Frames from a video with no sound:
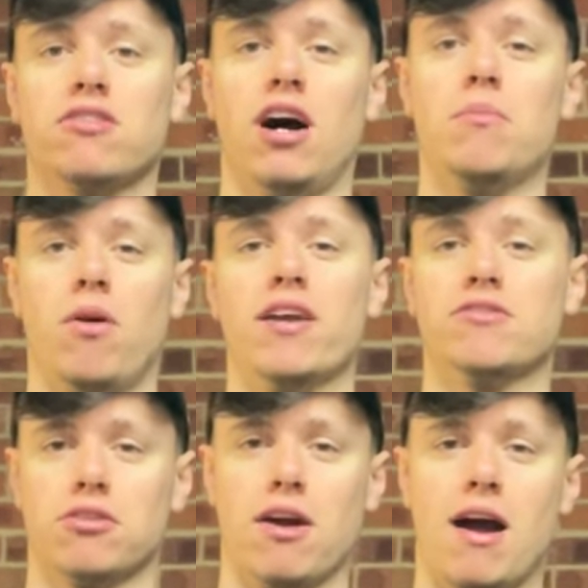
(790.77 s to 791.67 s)
started my
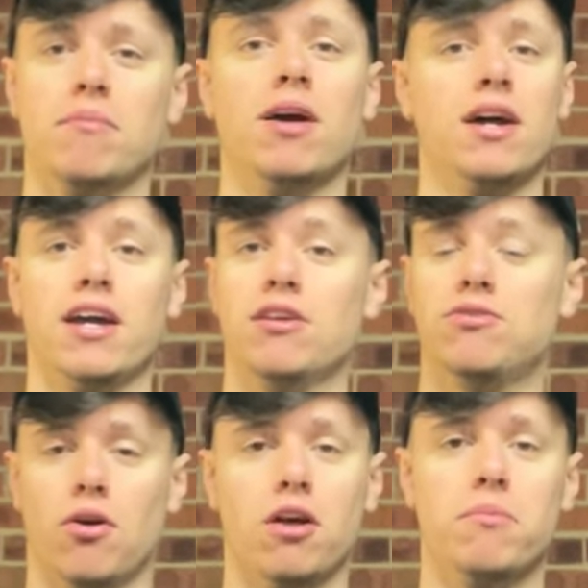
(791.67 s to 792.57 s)
Instagram, he's
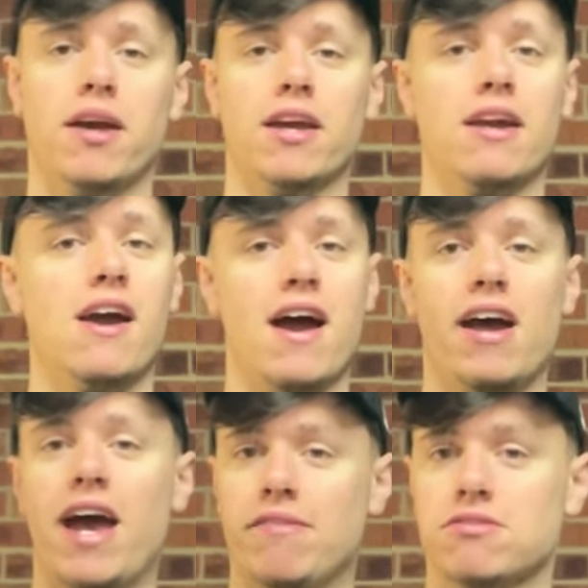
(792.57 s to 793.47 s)
followed me.
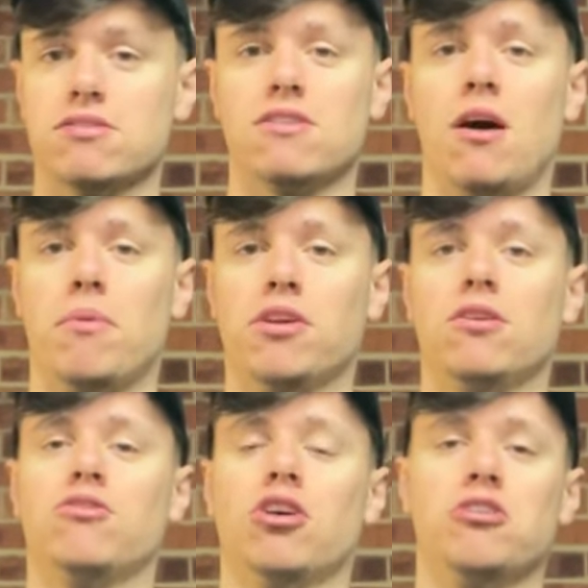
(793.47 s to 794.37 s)
Ever since I started my
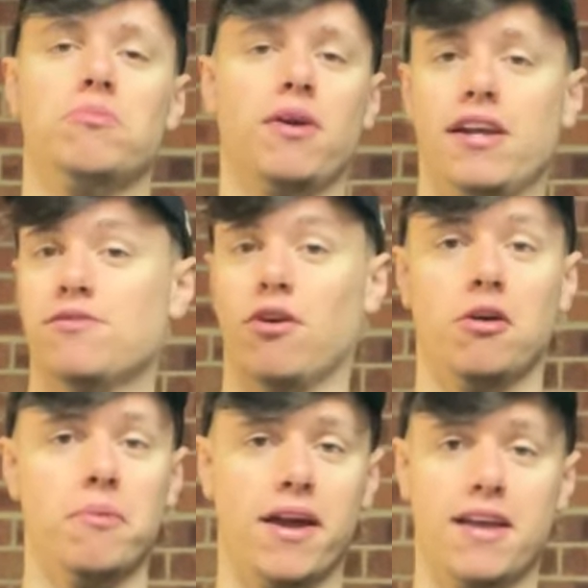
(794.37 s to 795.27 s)
YouTube, he's
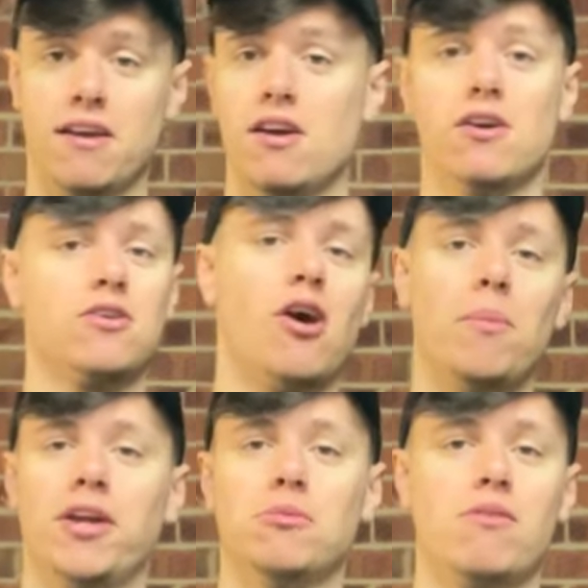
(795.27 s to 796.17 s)
followed me,
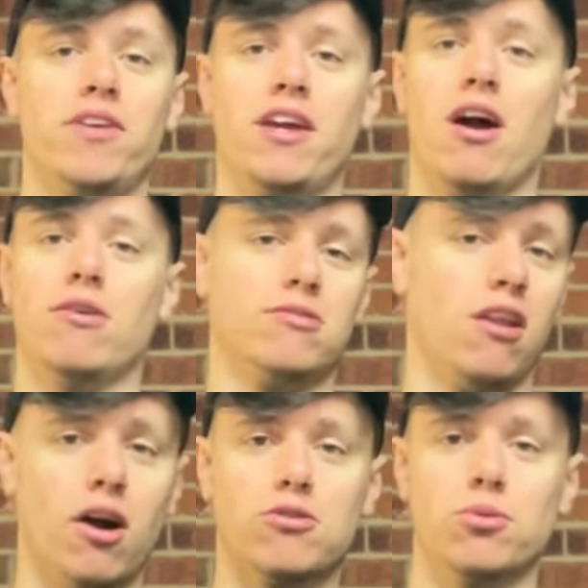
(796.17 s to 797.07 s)
commented on my videos,
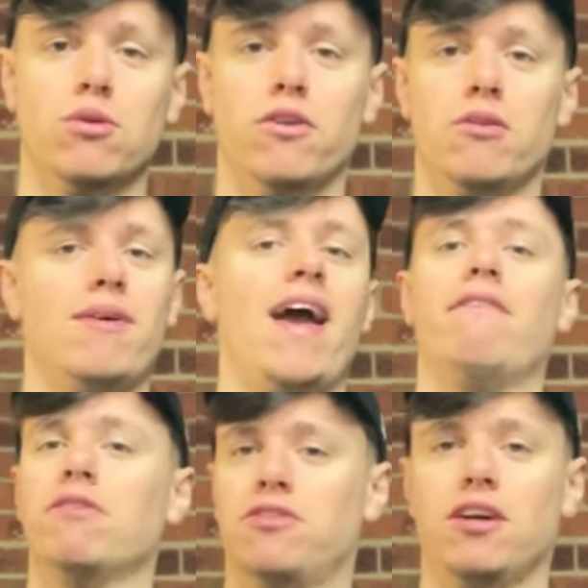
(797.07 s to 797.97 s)
liked all of them,
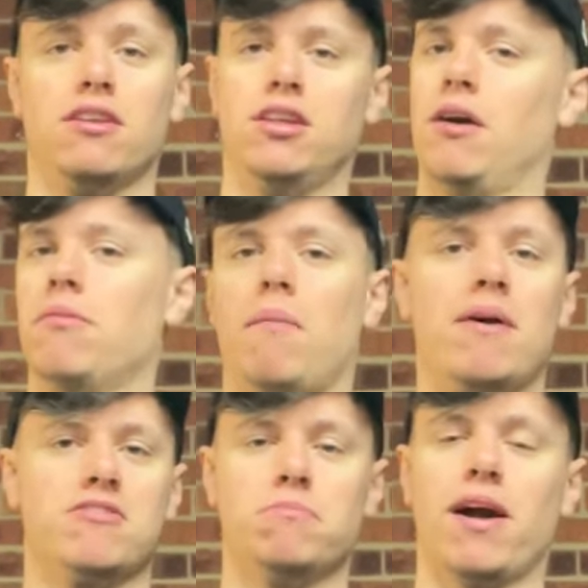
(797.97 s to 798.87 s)
everything. You know, I'm
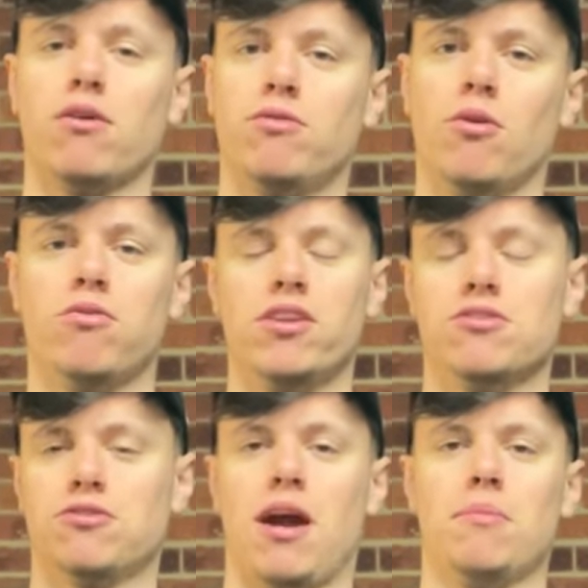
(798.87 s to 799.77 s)
messaging back and forth on
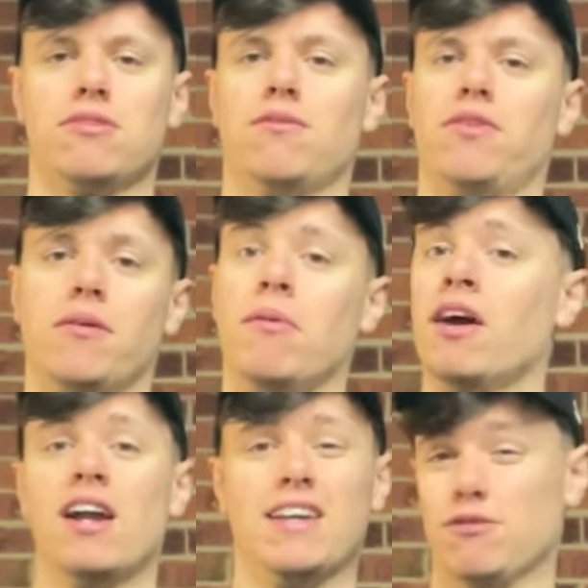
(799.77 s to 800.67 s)
Instagram and stuff with him.
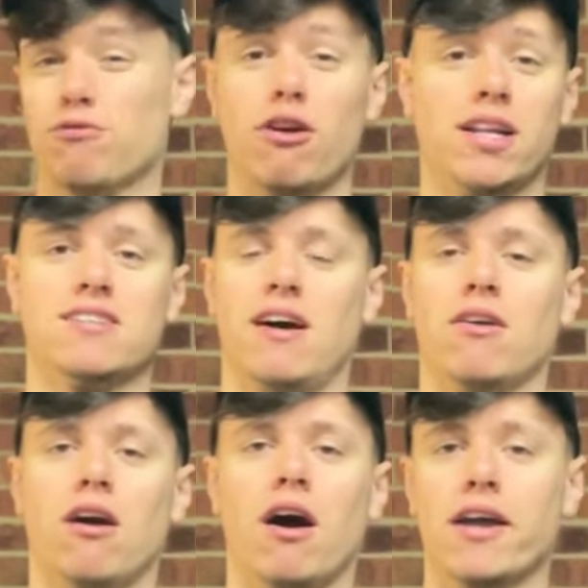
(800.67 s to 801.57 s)
He's a really
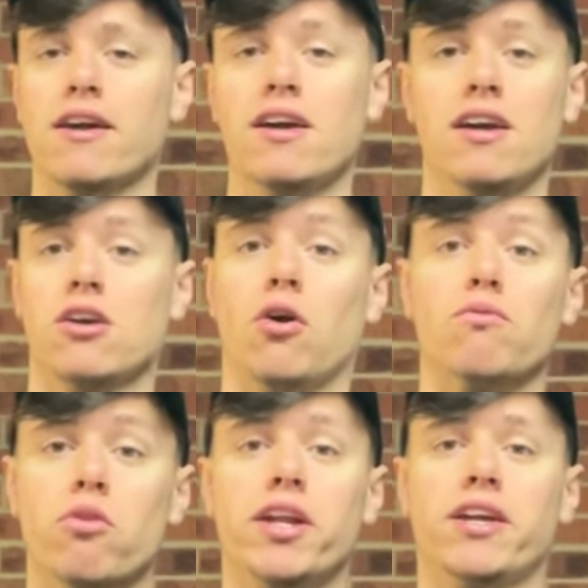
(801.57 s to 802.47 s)
sound guy got
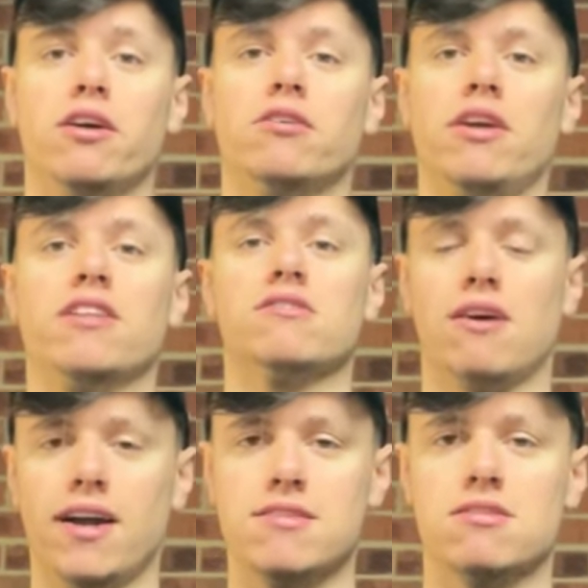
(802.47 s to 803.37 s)
really good
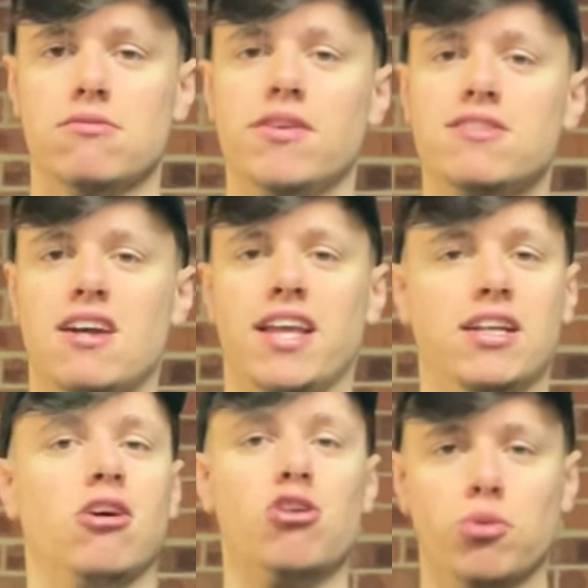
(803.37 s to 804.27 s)
insight into reselling. He
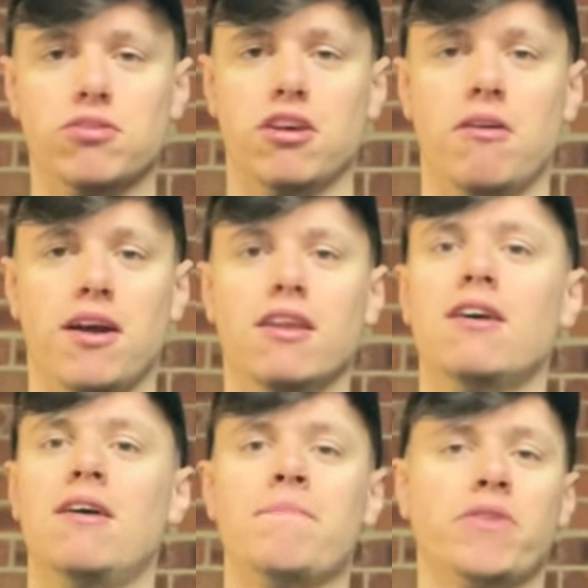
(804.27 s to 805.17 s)
knows what he's doing.
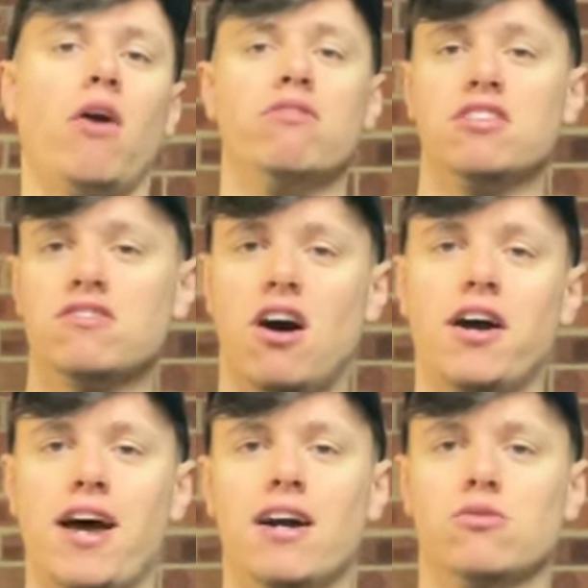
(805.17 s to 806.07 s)
Obviously,
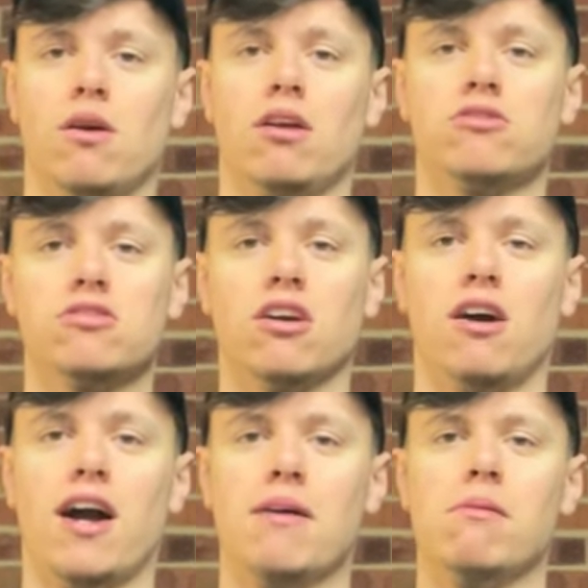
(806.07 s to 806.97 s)
starting out as well, like just like
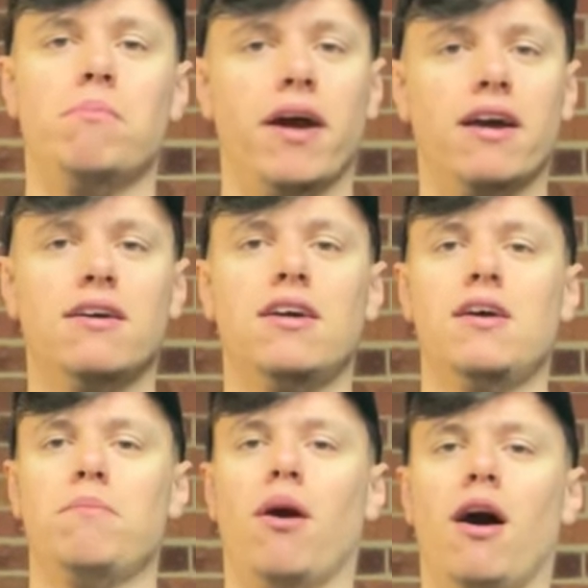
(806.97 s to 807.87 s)
I am a bit,
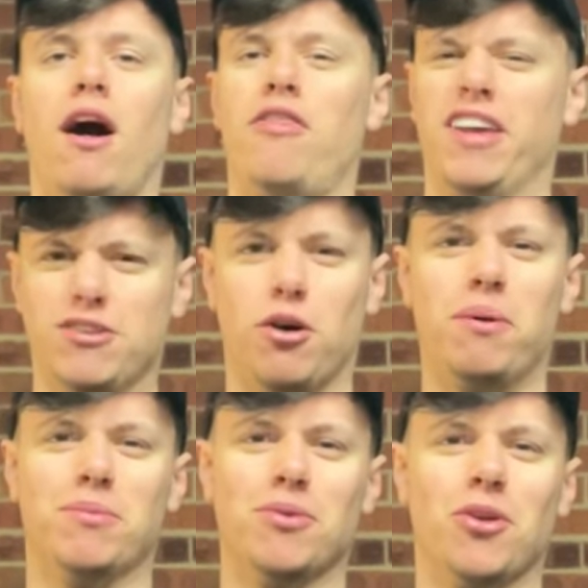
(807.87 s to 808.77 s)
but I think he's got a
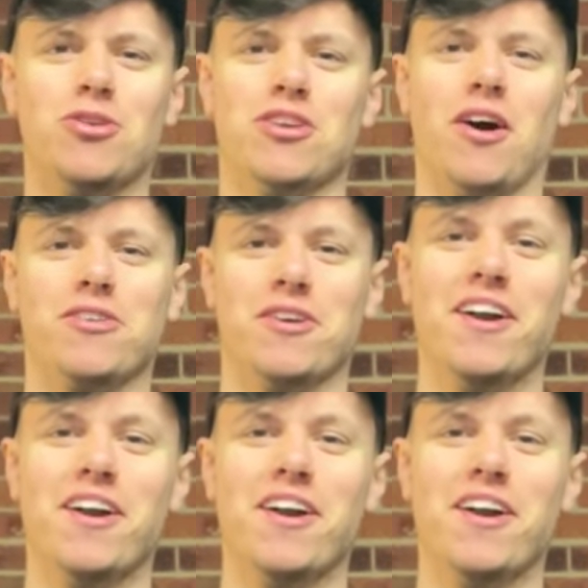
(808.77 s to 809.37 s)
bit more knowledge than I do